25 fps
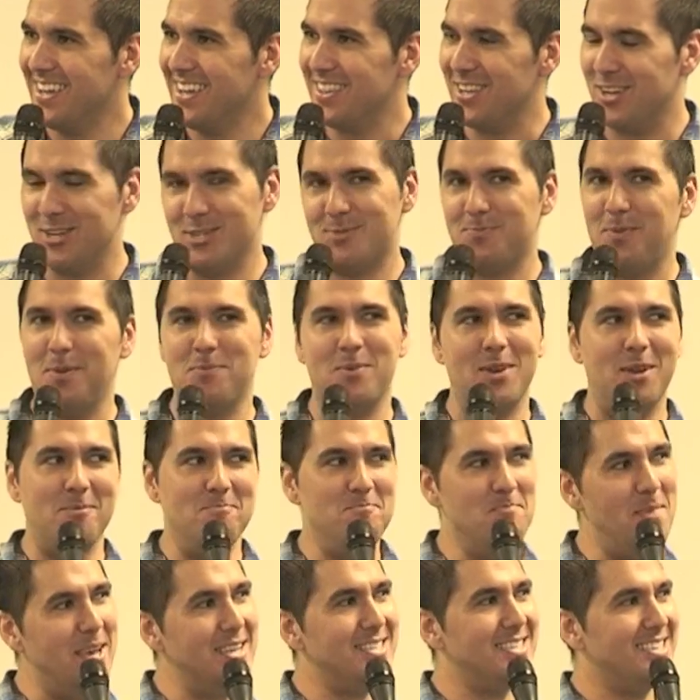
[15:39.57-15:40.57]
Those people are
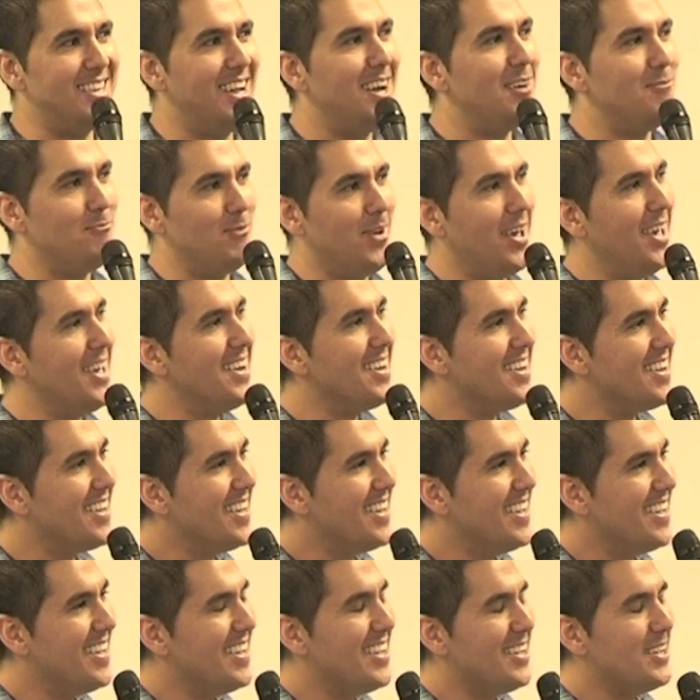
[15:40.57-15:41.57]
messed up, man.
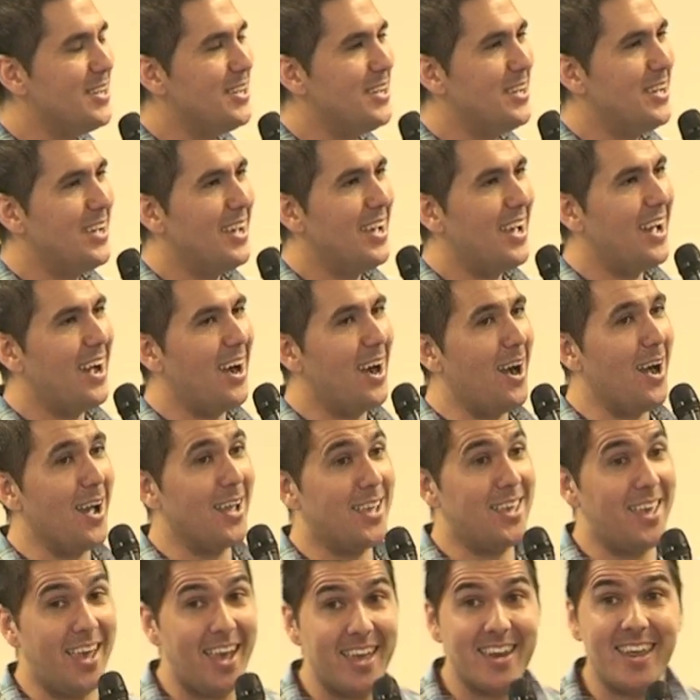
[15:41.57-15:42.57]
I
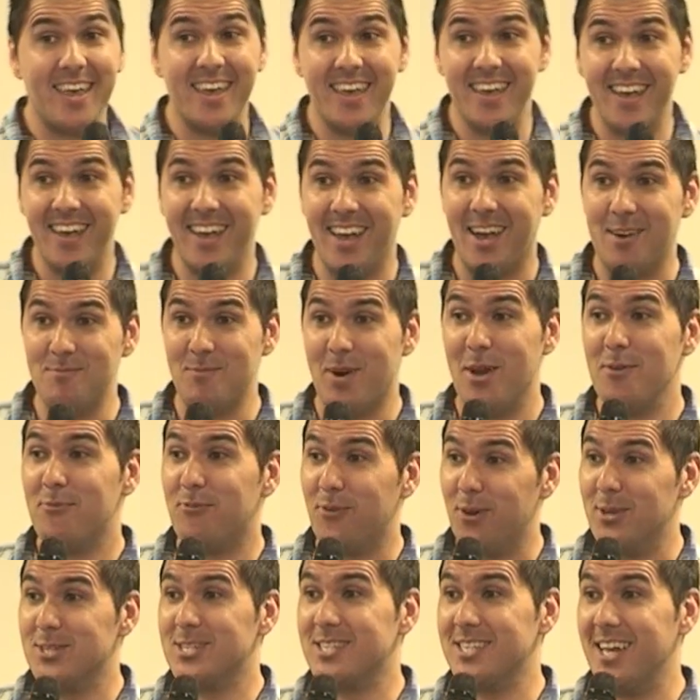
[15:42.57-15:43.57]
get here on my
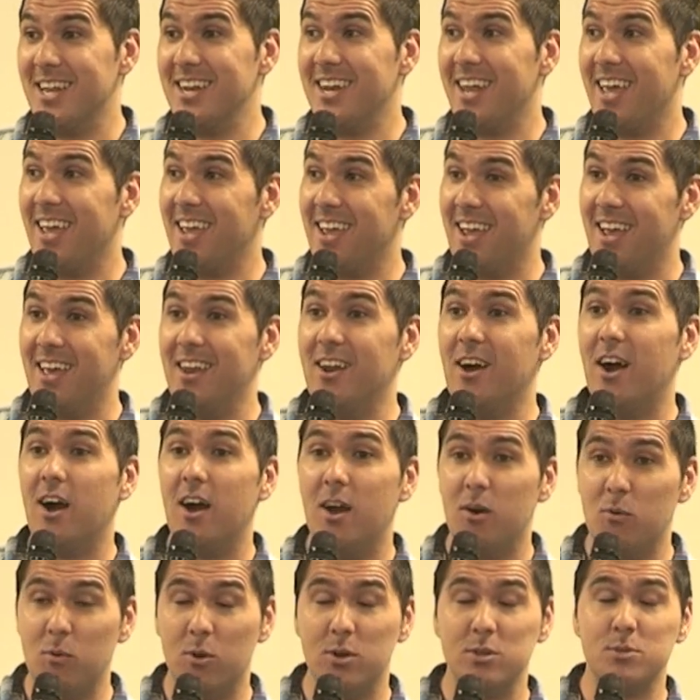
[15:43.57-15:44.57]
first Sunday and
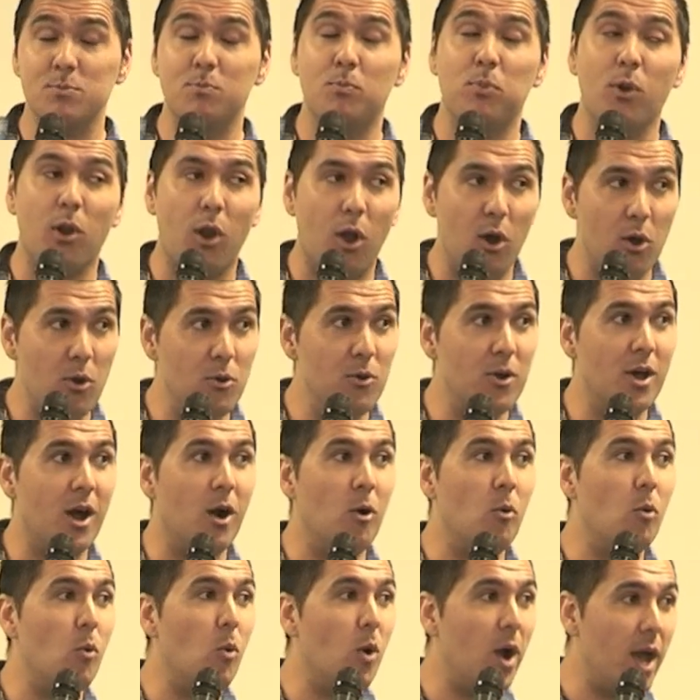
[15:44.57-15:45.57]
I was blown
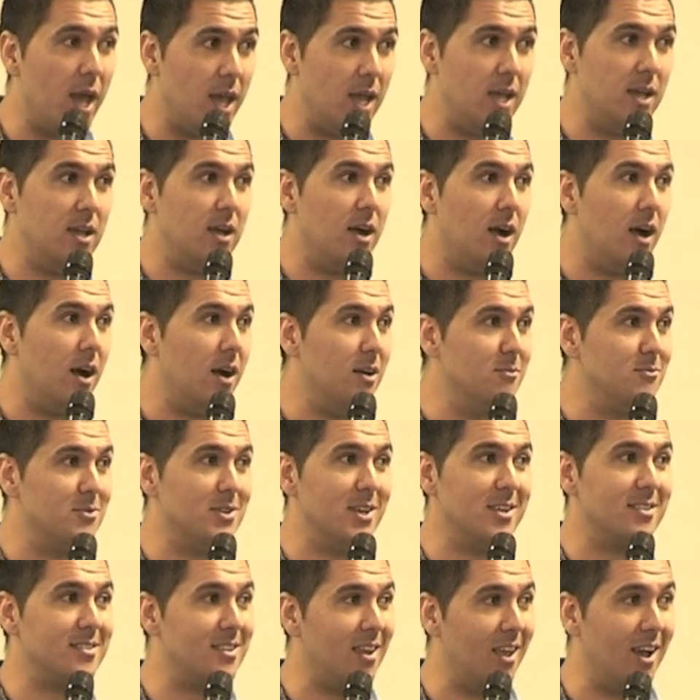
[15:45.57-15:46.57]
away. I'm
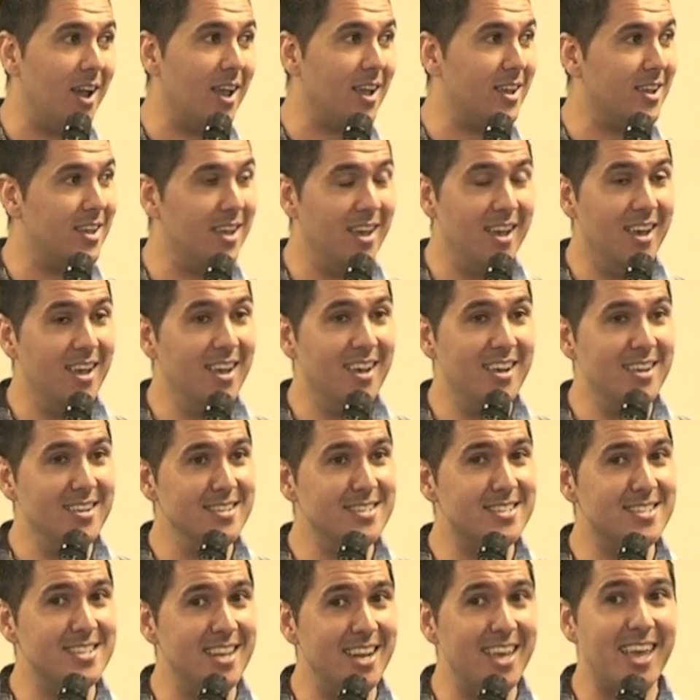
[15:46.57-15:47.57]
just like
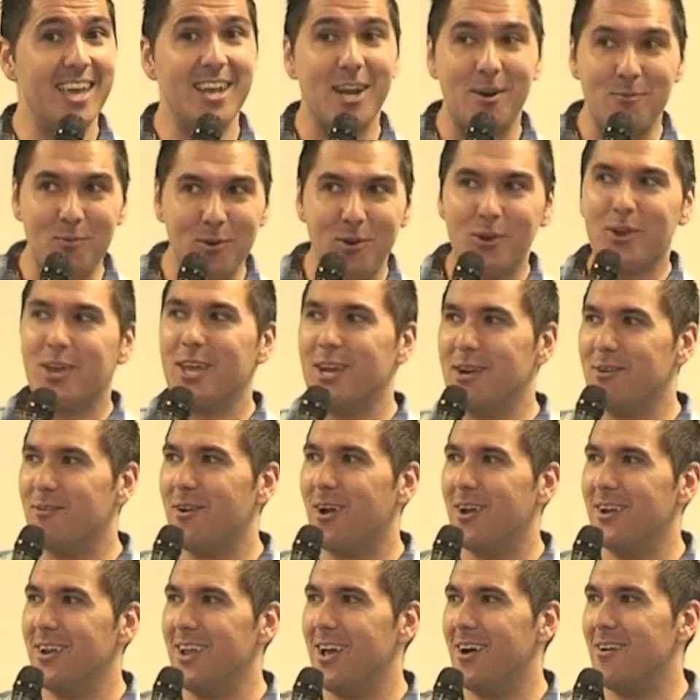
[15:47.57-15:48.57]
sitting in, I'm looking
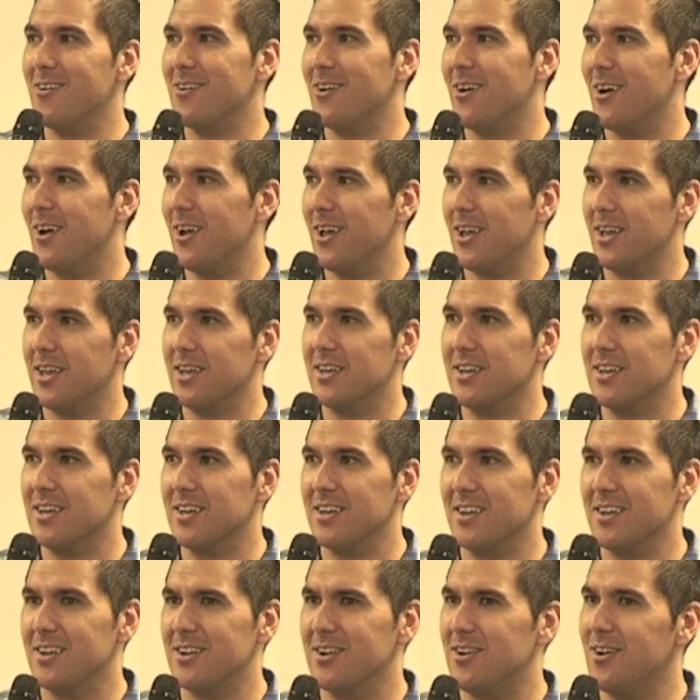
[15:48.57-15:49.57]
around now going,
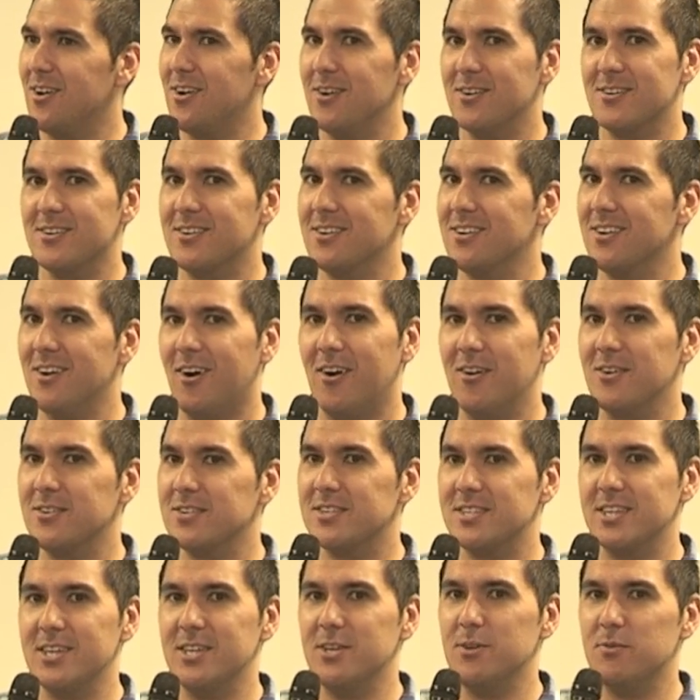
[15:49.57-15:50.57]
God,
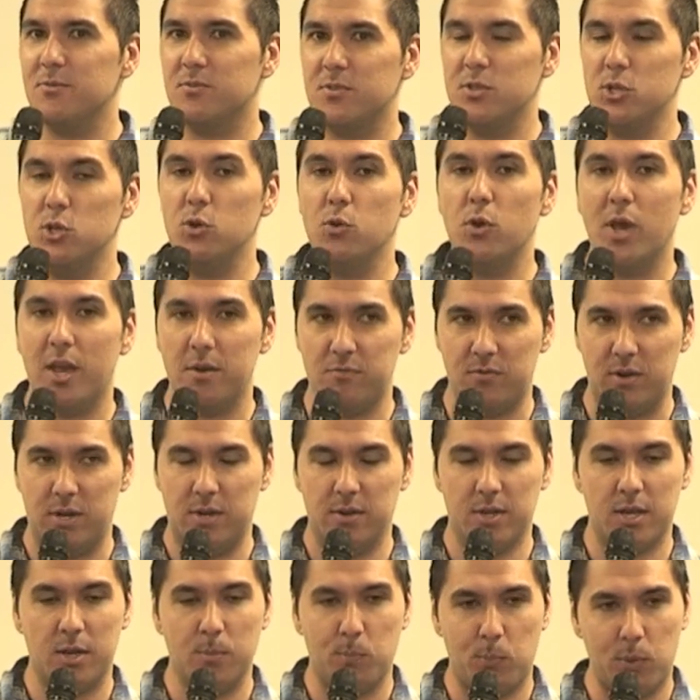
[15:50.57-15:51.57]
honestly, you have
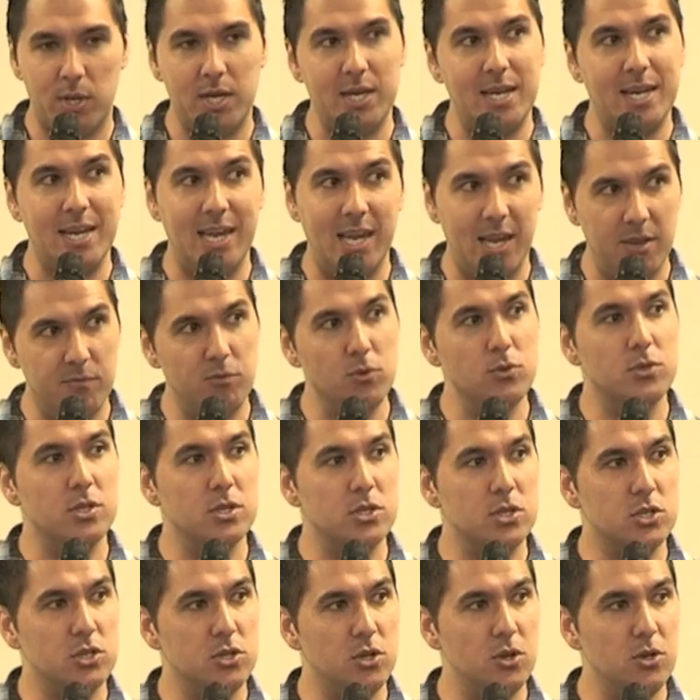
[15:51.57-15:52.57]
completely leveled
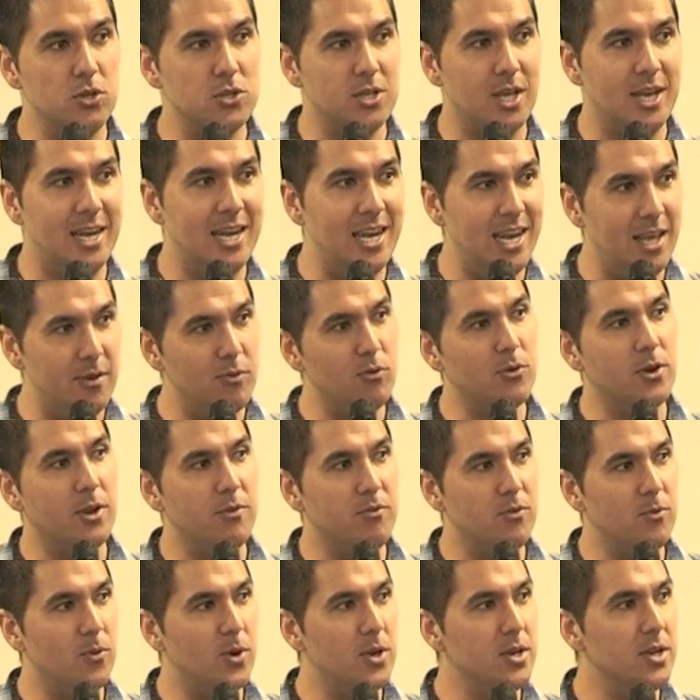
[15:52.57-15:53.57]
this church and leveled
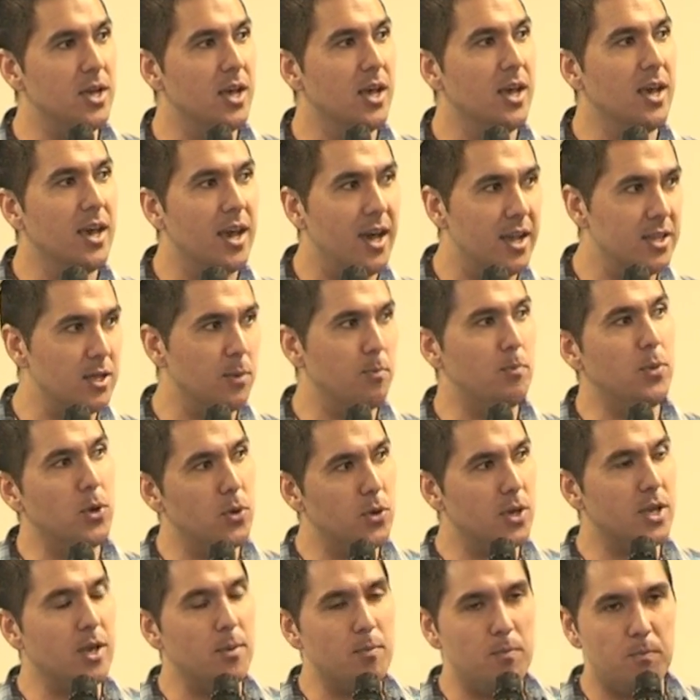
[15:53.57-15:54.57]
everyone and you're
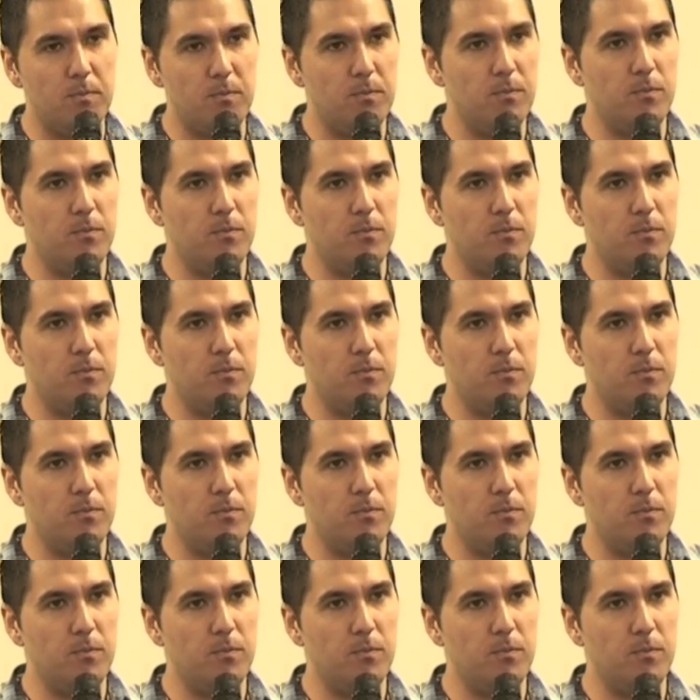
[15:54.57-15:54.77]
building it,